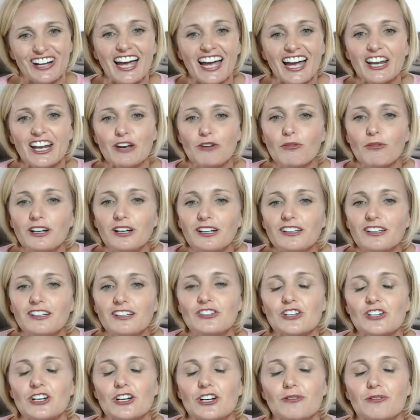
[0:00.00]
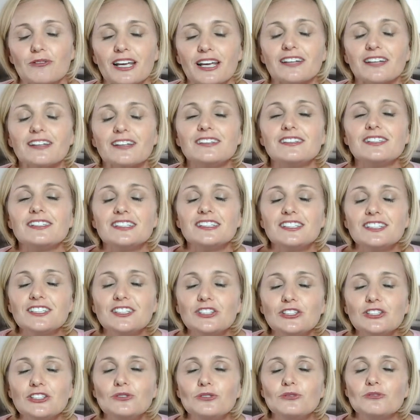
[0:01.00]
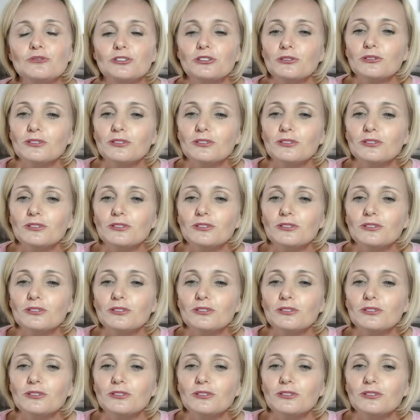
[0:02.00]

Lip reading: And I wanted to share what I continue to